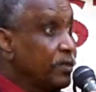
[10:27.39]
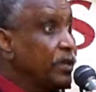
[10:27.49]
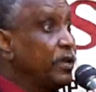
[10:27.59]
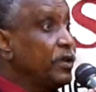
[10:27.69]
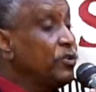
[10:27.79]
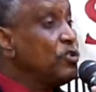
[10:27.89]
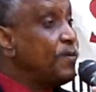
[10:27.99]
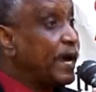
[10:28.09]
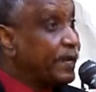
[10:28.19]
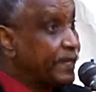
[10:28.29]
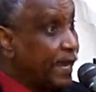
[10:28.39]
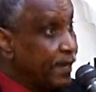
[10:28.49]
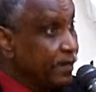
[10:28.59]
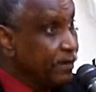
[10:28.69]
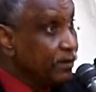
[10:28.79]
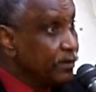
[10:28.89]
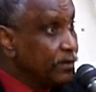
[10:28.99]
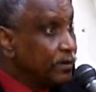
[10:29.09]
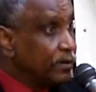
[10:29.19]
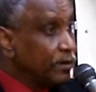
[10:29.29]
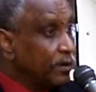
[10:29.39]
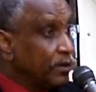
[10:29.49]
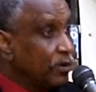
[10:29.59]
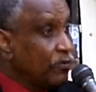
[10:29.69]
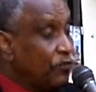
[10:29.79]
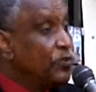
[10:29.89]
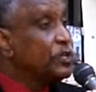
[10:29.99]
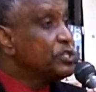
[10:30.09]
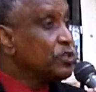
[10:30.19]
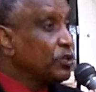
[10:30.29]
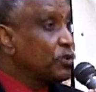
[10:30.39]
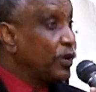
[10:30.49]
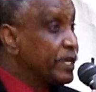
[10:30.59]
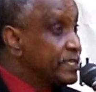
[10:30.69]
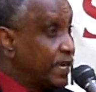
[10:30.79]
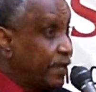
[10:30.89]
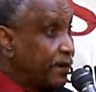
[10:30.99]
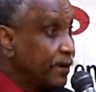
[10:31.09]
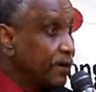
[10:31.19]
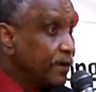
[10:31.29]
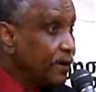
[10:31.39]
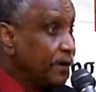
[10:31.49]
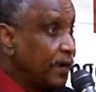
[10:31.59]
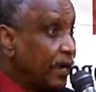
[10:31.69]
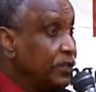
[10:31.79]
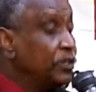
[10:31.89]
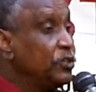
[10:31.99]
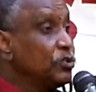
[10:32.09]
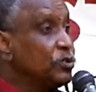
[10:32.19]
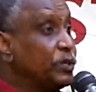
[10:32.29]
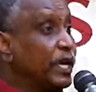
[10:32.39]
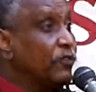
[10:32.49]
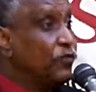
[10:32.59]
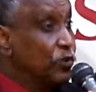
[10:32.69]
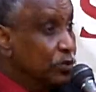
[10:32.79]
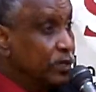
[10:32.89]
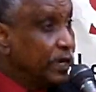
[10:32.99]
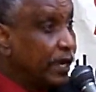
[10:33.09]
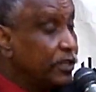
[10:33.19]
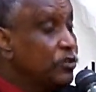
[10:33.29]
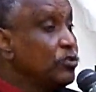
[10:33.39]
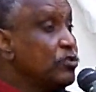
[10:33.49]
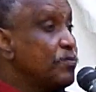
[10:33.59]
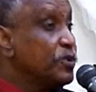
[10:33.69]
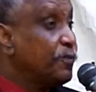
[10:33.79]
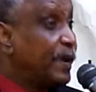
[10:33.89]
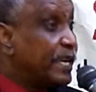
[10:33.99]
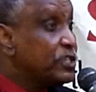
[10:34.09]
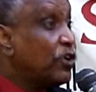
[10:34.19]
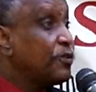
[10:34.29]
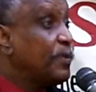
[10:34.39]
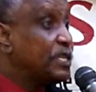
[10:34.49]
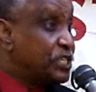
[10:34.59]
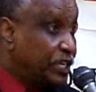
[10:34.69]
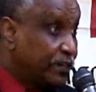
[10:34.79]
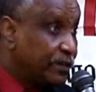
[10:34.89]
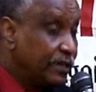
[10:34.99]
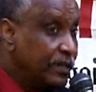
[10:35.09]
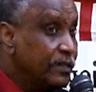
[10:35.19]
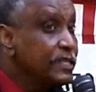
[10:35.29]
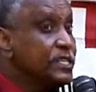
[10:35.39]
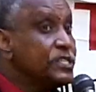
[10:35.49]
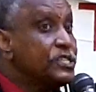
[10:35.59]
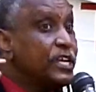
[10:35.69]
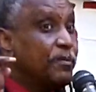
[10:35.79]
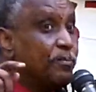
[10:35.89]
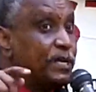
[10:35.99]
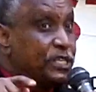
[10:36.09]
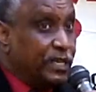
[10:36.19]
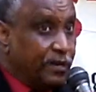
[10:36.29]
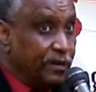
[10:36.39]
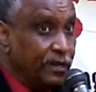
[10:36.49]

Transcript: the Nuba are dying. Food is not going there. I need you to take food. I need you to put pressure on Bashir. This is the same Bashir.